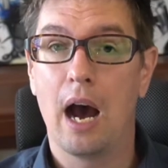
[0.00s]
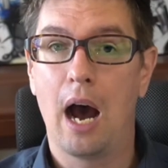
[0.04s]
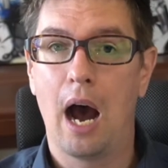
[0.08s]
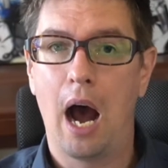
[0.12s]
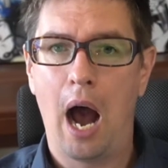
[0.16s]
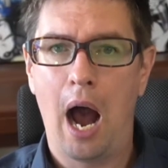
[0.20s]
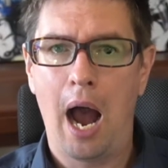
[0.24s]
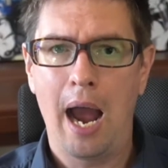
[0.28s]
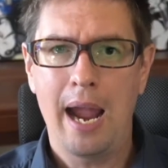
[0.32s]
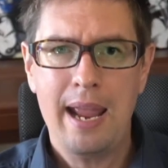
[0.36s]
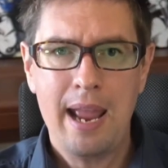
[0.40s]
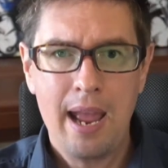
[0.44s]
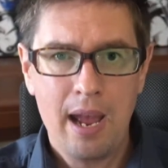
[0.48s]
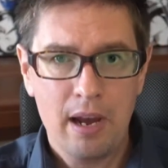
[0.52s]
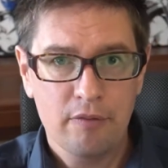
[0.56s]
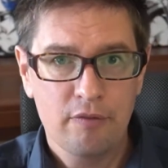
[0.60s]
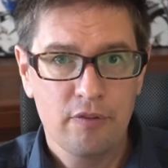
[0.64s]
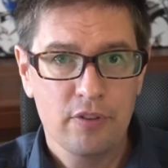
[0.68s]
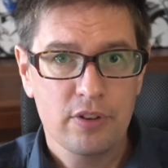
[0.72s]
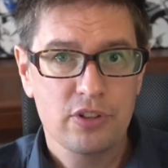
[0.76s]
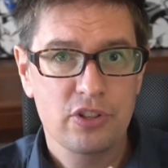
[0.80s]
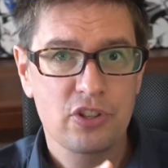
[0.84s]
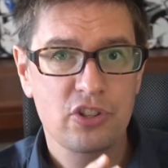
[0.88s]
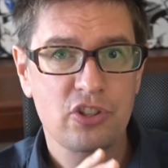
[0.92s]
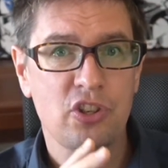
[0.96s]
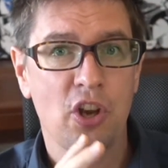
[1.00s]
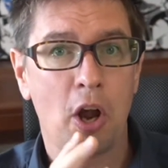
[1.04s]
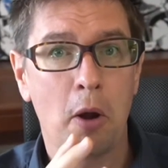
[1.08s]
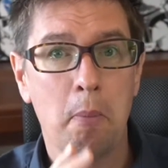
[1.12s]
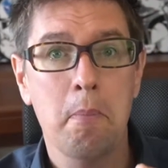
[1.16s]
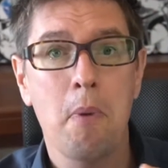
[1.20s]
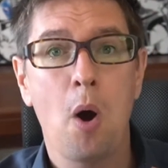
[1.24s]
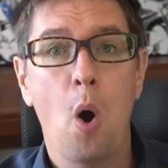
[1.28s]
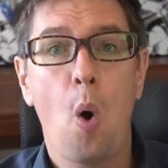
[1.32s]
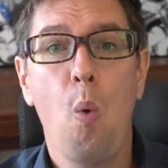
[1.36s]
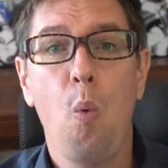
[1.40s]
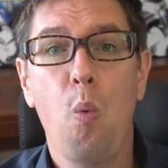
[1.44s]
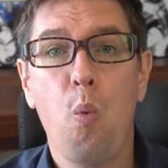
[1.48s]
I have some
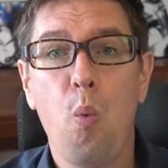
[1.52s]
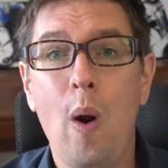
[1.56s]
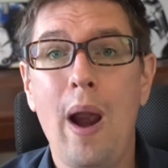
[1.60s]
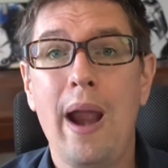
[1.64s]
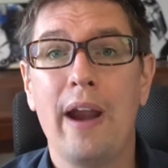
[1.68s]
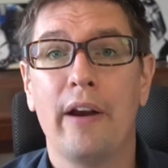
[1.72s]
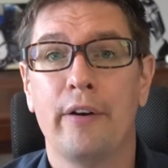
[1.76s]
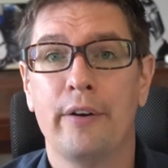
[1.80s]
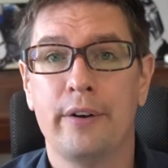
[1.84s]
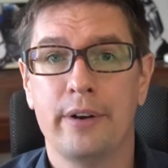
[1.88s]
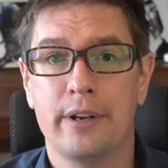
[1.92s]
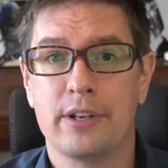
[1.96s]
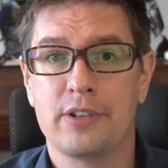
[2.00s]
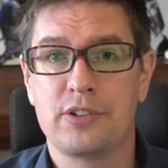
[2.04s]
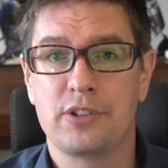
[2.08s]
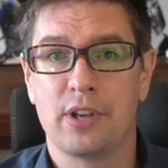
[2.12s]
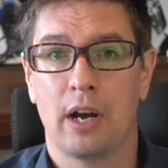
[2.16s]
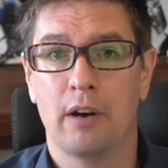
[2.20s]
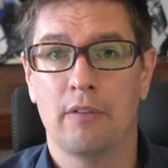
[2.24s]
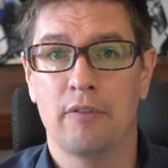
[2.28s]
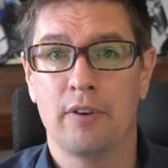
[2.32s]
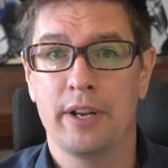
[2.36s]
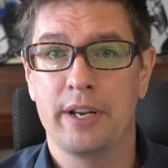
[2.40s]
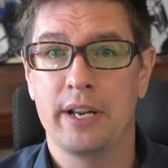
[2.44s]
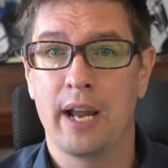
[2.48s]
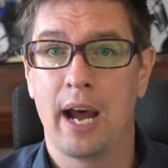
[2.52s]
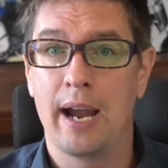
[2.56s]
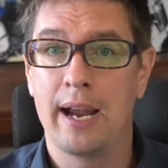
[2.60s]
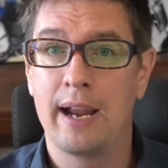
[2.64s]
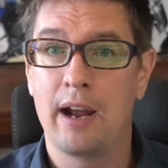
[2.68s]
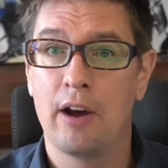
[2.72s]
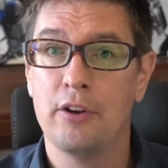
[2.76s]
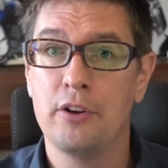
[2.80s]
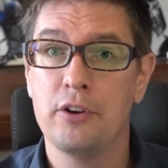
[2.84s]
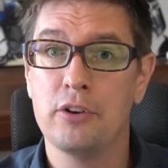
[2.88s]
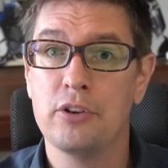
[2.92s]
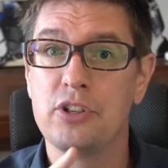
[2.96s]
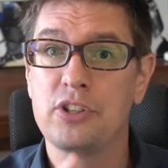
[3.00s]
awareness of it. I
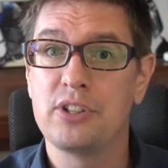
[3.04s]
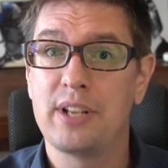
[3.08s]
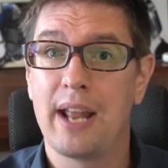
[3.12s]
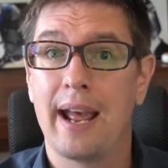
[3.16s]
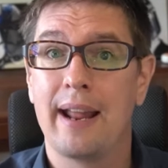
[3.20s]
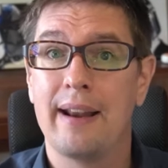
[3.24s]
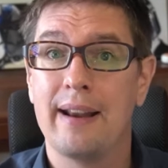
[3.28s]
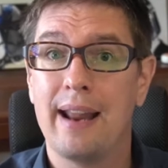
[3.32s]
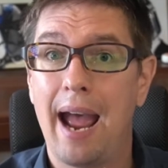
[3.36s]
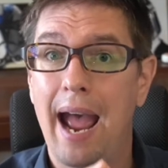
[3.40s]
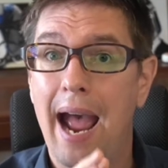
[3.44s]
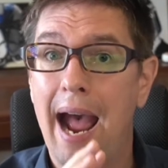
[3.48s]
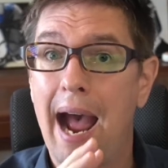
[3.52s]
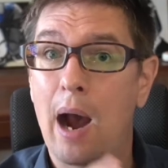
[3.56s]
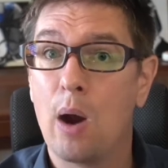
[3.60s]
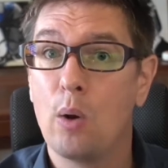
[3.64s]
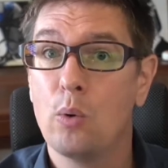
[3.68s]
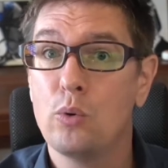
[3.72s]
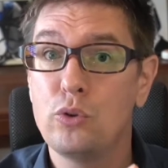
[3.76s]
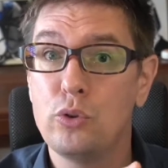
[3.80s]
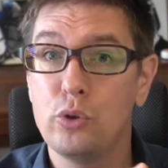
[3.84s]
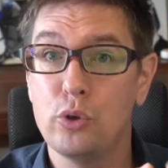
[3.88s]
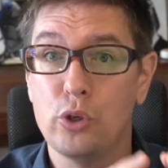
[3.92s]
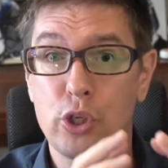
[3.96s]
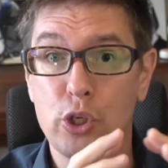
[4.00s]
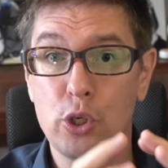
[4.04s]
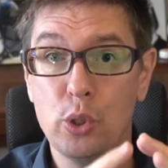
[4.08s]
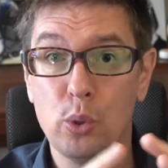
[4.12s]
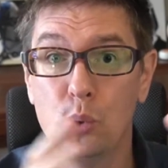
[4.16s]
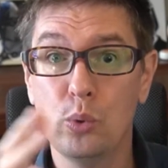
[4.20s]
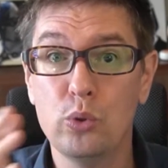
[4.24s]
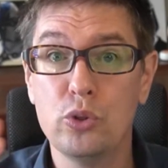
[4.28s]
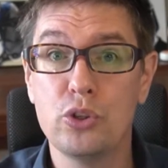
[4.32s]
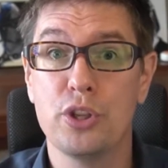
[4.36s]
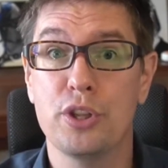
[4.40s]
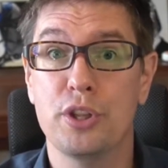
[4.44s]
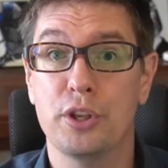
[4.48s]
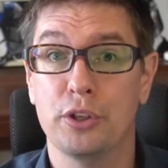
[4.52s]
understand how to
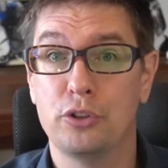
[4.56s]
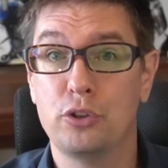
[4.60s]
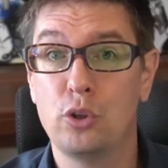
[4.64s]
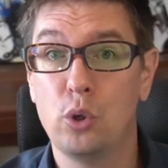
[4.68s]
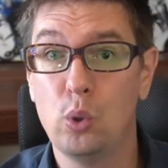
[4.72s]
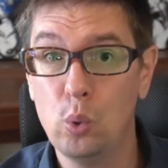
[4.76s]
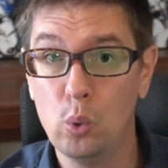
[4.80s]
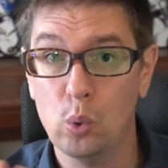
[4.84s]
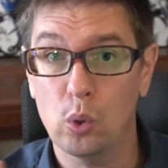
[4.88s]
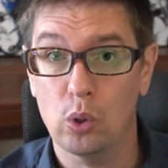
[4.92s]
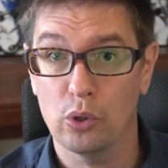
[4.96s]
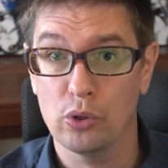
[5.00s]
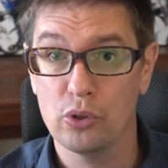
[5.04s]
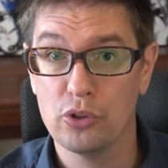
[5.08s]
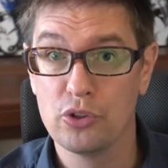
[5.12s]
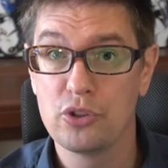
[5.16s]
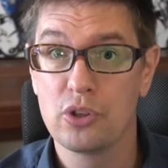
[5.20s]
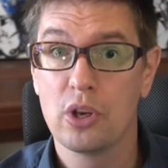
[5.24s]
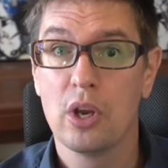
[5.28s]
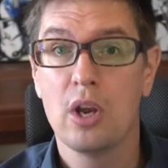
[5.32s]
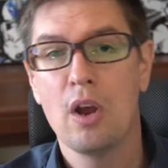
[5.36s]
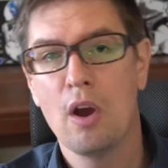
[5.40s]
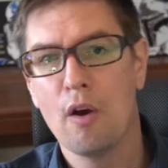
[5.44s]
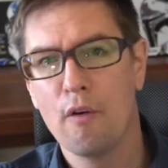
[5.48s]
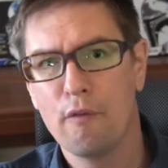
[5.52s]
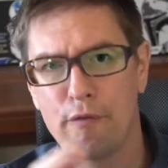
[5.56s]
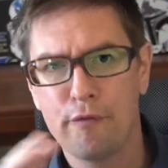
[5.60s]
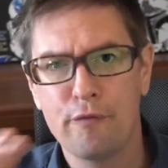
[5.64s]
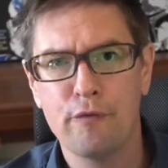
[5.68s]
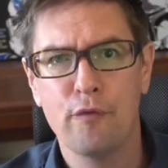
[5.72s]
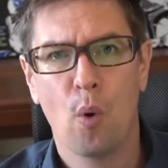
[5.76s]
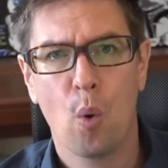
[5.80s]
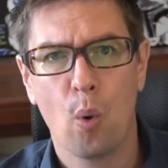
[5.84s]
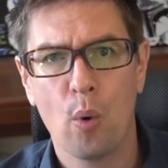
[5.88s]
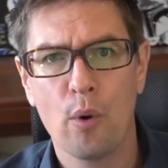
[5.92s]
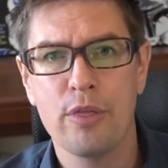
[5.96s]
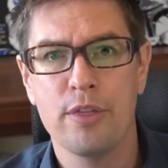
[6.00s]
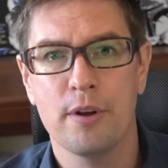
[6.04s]
use the tools
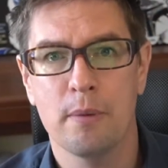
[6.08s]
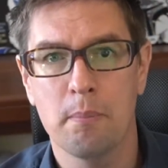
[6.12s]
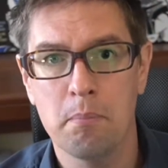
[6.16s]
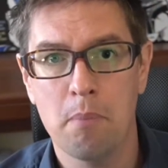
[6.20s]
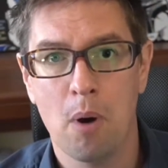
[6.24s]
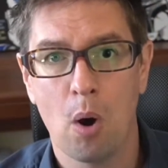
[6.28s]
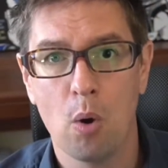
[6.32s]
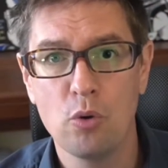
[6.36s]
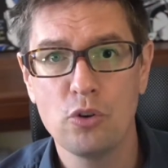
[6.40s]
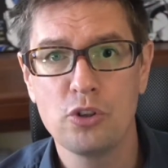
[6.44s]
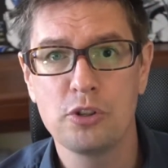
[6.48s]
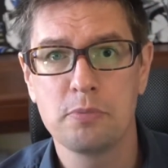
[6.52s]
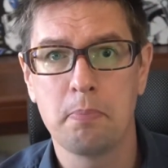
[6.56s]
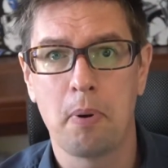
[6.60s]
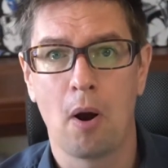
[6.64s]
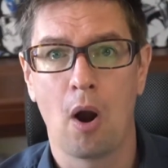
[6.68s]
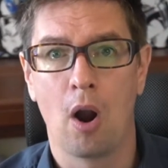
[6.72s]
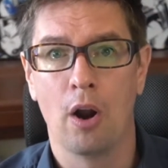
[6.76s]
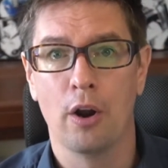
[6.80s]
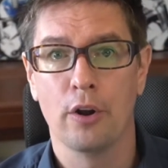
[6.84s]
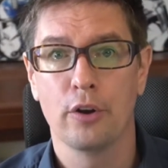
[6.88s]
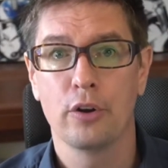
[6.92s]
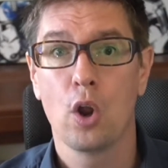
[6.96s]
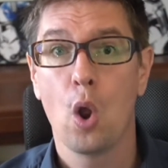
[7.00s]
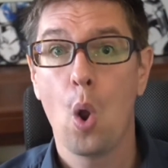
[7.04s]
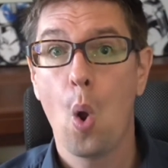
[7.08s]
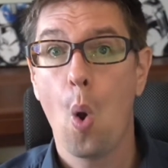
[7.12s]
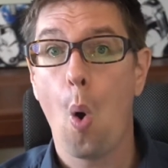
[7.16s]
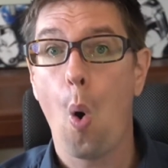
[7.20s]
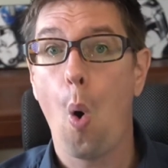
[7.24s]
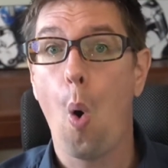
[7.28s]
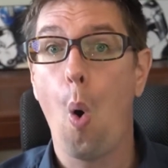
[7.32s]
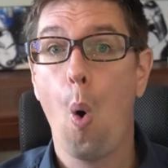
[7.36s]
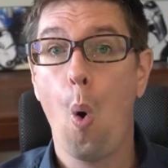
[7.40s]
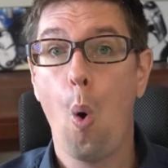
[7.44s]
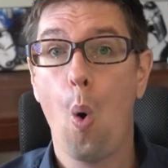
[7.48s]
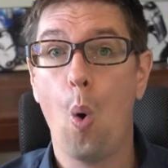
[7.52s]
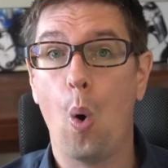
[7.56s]
for the most part,
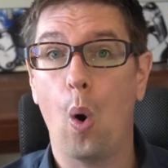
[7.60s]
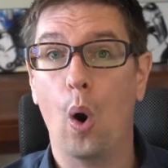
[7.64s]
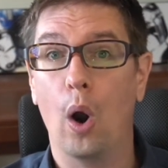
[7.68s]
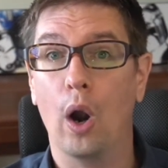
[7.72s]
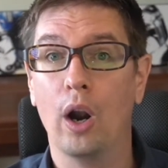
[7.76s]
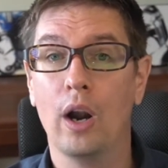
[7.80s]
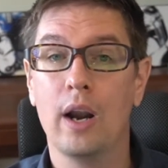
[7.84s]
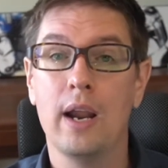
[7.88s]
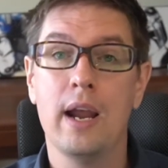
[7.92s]
or